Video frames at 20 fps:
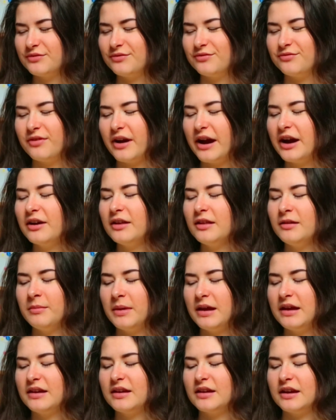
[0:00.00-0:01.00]
to barely
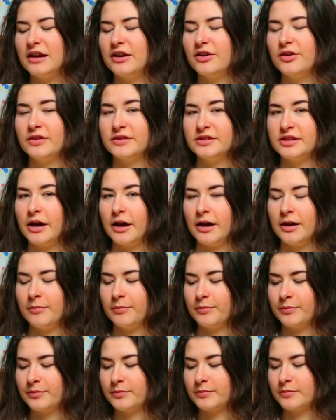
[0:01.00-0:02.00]
make it here on time.